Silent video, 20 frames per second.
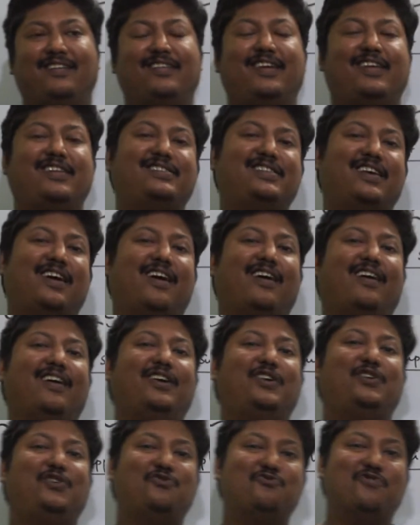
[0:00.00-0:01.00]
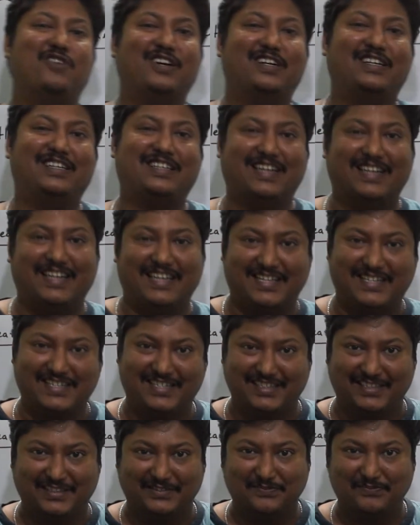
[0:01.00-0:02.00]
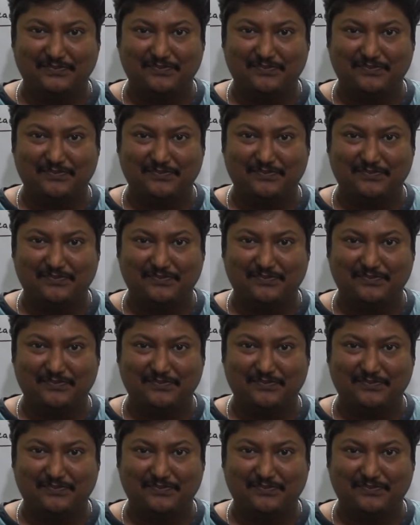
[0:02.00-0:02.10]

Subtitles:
there is a heart-to-heart connection.